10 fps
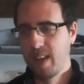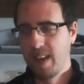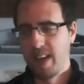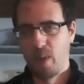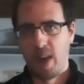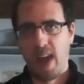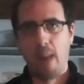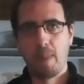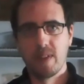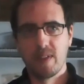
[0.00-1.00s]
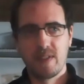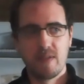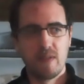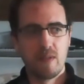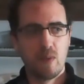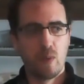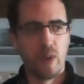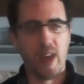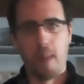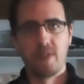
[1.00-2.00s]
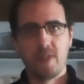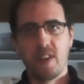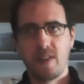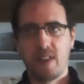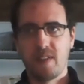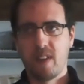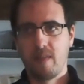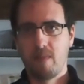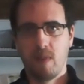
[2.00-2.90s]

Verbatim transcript: And what happens when that person doesn't